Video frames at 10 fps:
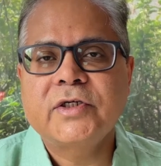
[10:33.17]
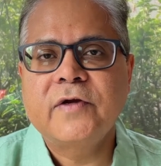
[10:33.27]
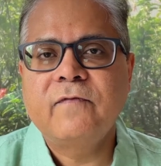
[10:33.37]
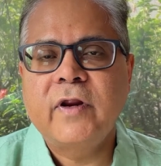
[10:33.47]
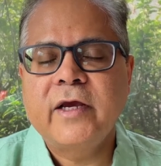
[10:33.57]

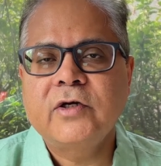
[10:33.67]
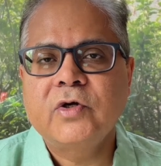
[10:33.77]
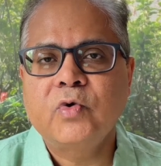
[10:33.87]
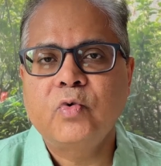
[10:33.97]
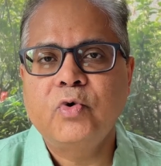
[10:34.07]
reflect
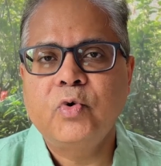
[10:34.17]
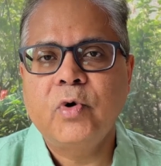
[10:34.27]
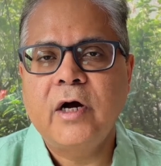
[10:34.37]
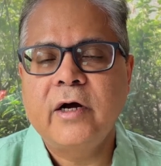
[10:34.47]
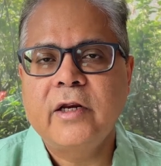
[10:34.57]
who you
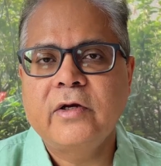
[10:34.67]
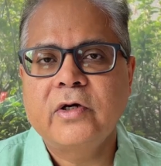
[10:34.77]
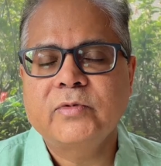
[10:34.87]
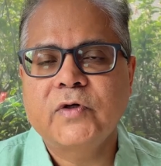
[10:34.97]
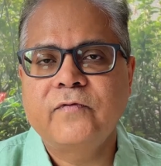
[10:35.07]
are in
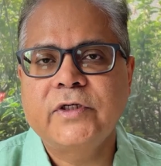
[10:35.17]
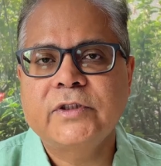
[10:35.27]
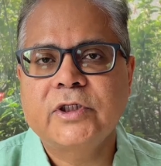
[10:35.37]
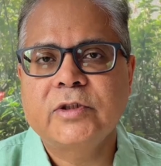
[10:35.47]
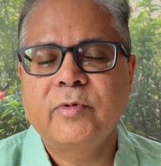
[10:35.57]
terms of
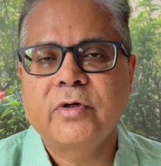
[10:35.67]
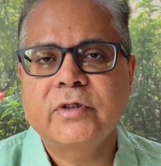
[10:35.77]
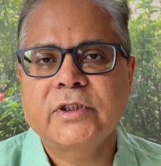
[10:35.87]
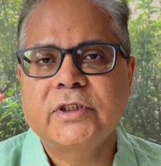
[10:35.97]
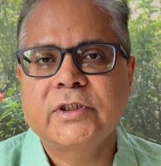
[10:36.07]
research,
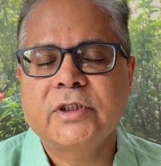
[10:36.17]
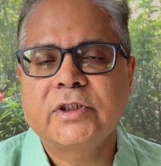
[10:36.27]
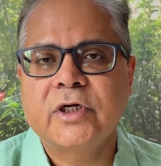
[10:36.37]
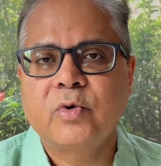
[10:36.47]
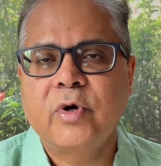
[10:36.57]
because
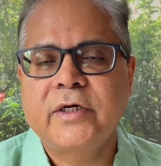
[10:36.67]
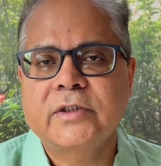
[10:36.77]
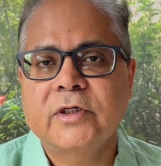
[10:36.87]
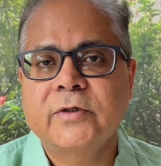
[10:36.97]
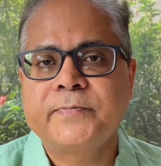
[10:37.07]
research
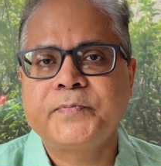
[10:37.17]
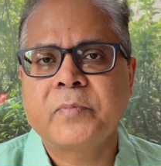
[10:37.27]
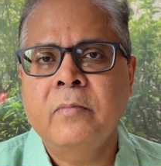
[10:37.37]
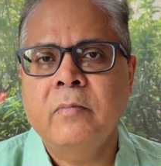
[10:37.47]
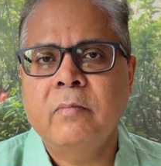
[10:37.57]
requires a
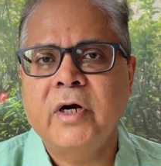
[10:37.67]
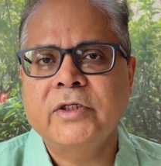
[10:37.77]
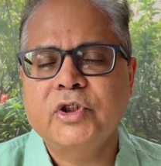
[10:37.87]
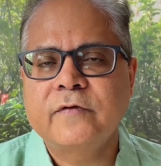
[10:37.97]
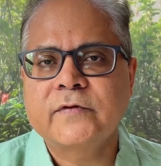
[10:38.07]

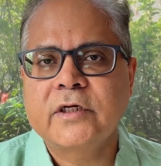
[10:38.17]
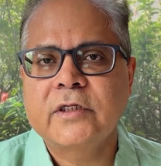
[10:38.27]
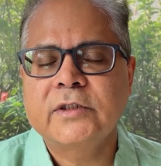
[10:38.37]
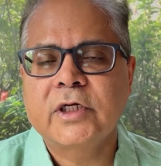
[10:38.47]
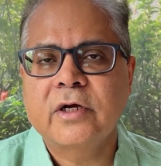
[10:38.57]
bunch of
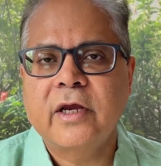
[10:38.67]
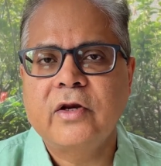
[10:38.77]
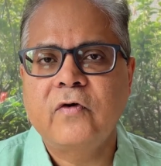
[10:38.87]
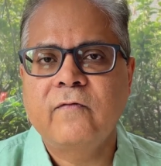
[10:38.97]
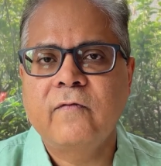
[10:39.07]
skills, a
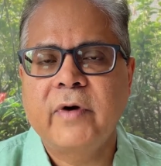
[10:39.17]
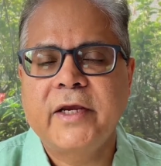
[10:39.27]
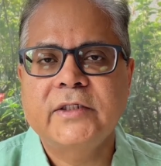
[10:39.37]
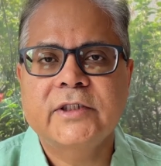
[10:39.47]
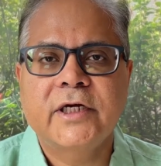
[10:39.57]
kind of
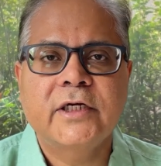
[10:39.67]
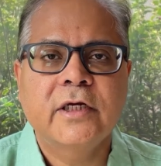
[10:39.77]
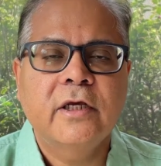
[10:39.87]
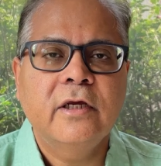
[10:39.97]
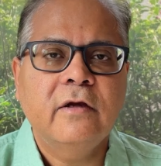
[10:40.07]
mindset,
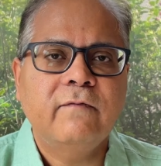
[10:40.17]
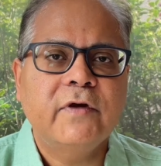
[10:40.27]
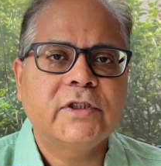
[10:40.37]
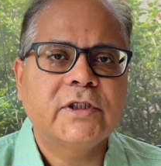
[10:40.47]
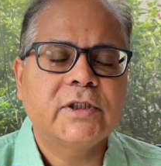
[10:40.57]

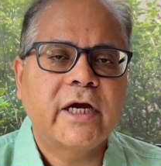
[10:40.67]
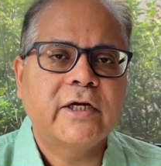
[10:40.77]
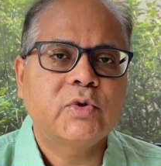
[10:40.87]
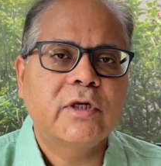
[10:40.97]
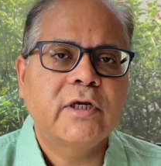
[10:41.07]
which is
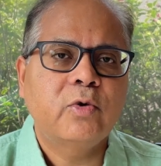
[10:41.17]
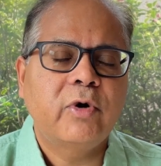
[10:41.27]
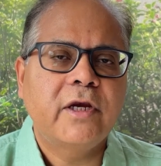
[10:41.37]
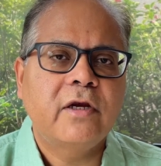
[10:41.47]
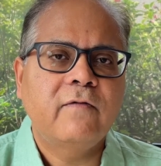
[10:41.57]
actually
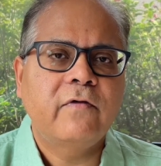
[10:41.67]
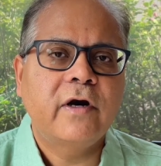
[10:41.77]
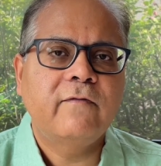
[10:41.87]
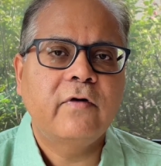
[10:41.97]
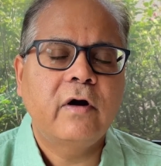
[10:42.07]
quite
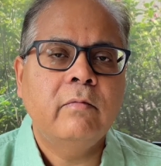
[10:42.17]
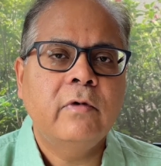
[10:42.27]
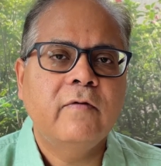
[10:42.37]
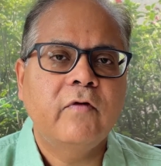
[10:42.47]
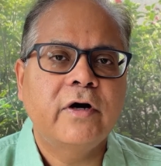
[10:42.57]
different from
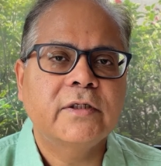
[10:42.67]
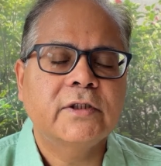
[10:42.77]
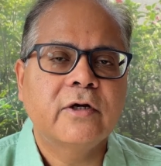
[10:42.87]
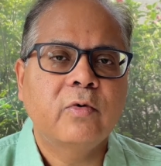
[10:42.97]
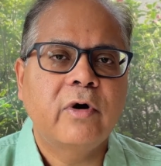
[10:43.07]
what is
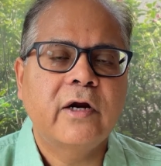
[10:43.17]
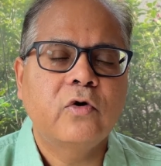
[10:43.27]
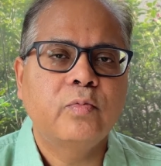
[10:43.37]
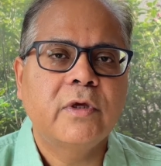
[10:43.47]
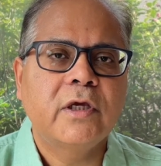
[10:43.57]
required
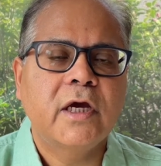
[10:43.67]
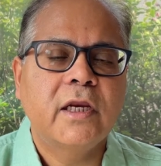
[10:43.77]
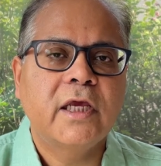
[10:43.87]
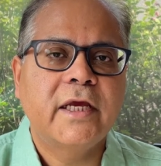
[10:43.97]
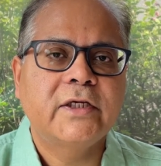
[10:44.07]
to be
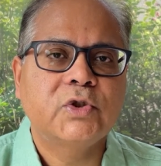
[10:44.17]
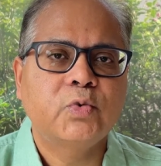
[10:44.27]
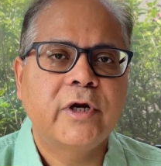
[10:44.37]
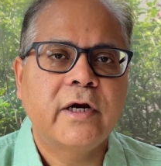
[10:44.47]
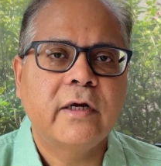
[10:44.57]
an A
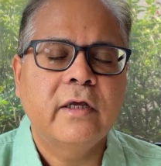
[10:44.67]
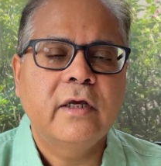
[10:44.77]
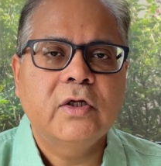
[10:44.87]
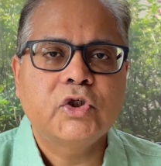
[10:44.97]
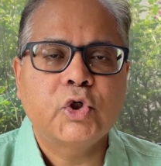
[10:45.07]
student.
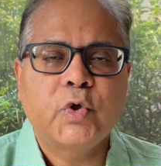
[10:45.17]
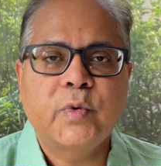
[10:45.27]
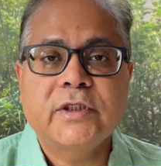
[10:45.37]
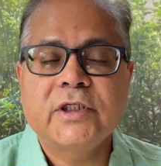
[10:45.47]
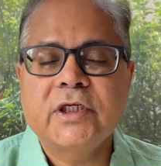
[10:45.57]
So you
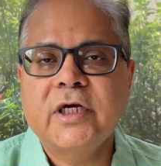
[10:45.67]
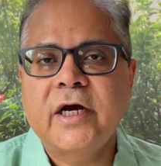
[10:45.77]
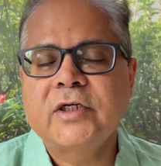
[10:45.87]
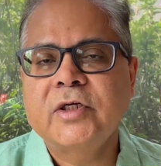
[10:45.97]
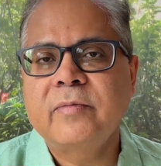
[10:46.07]
will see
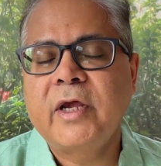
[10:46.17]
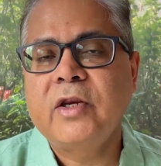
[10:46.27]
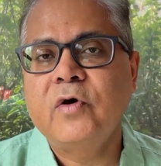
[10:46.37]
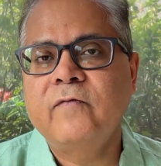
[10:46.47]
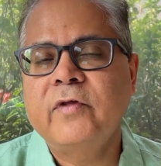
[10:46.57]
that
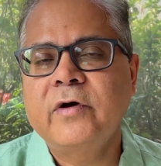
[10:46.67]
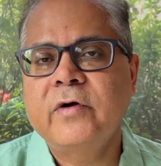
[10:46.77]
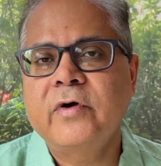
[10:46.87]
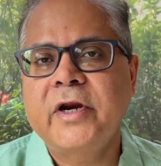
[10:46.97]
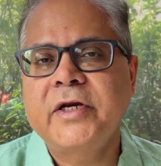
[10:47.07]
many of
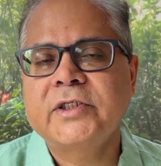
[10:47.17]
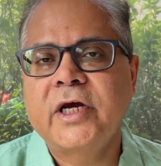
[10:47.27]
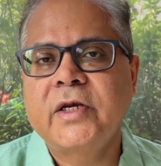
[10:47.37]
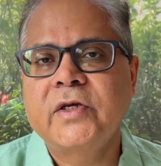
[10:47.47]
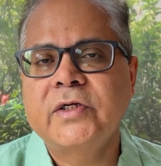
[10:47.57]
the great
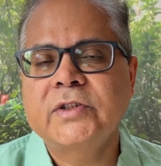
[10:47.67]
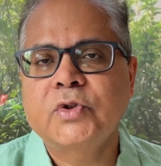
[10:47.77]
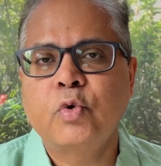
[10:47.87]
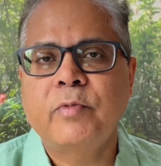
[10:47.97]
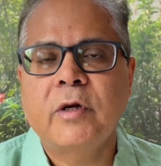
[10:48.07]
scientists,
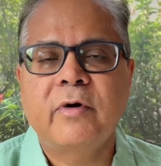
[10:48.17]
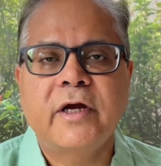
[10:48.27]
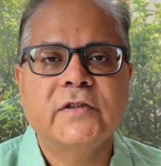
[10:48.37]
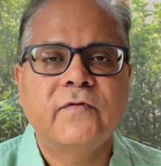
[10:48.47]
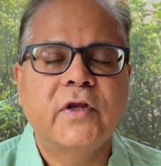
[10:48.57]
Nobel
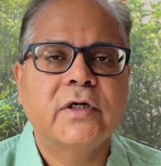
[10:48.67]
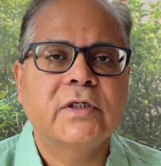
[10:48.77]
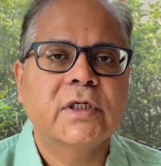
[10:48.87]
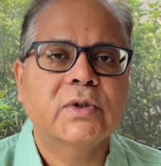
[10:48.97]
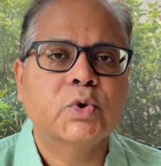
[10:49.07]
Prize
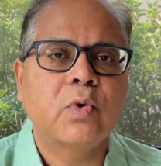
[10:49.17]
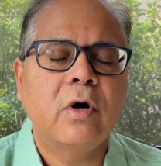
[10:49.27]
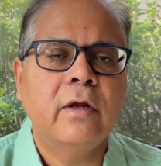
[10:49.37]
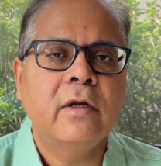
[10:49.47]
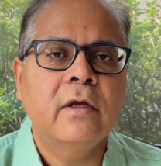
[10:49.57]
winners and so
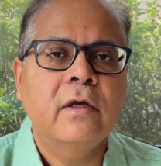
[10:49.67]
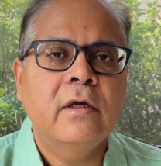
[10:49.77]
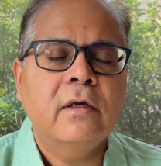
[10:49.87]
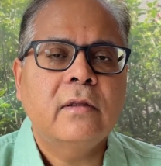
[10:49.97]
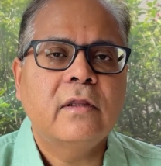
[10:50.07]
on,
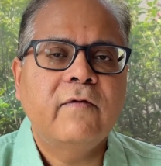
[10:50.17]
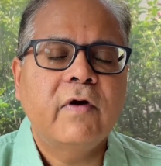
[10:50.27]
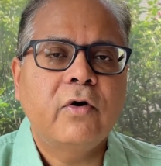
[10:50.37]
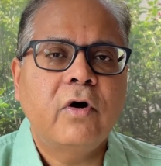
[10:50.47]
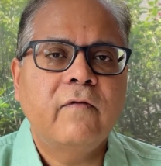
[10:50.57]
they
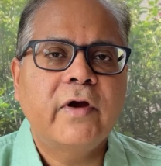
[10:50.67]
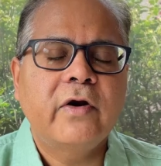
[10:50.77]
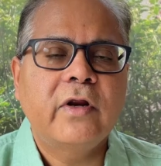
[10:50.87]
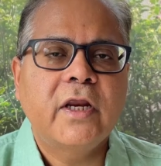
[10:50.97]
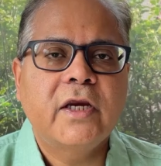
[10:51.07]
were
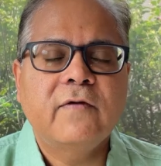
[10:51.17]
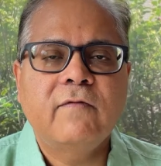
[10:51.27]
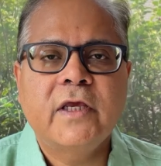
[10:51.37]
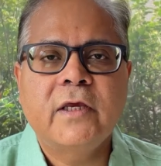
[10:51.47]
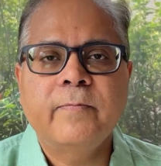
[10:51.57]
often
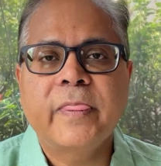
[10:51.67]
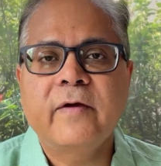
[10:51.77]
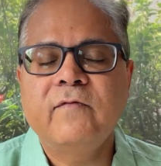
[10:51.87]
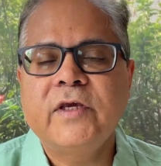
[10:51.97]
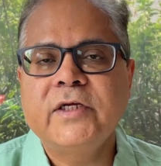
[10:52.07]
relatively
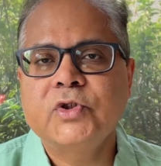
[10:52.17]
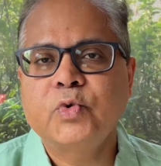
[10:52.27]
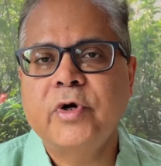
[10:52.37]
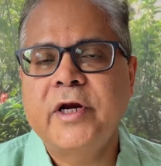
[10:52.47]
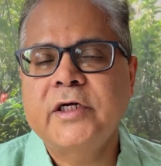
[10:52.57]
weak
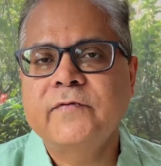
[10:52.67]
students